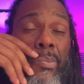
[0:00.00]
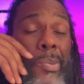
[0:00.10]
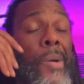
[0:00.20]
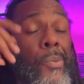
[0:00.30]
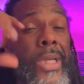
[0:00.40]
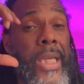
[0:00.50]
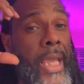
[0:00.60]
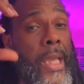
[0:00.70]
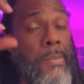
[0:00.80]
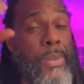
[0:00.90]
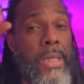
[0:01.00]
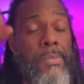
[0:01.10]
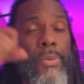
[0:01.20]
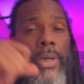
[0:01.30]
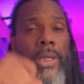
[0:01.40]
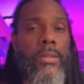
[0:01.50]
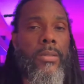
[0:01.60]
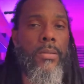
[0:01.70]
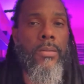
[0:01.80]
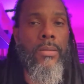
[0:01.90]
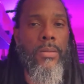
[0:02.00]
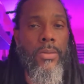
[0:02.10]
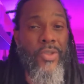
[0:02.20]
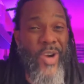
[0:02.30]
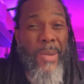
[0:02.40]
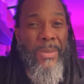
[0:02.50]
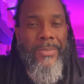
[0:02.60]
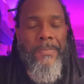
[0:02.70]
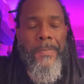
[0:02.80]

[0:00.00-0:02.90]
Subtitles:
but we can pinpoint trauma.